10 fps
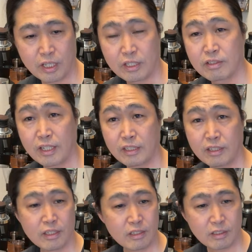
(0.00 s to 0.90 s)
Is that any
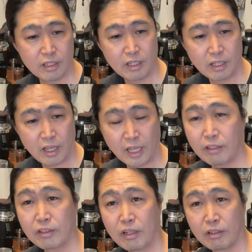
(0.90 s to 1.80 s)
good? I
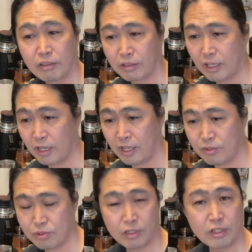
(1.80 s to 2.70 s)
don't know. Okay,
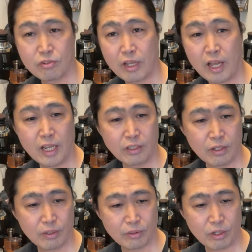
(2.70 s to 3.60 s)
answer is I
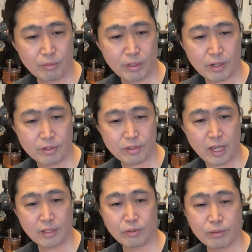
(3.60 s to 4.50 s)
don't know because
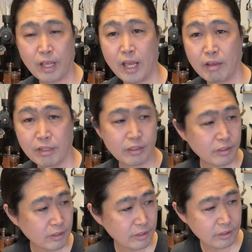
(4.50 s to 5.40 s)
I don't have it.
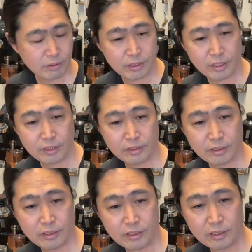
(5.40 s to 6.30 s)
Okay,
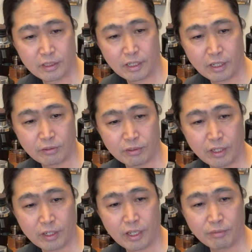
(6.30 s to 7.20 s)
I do
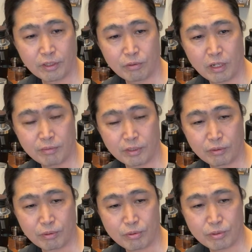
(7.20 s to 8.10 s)
not have the gravity
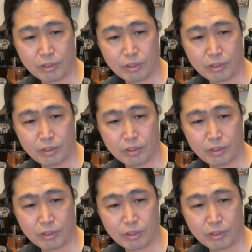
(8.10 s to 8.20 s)
tools.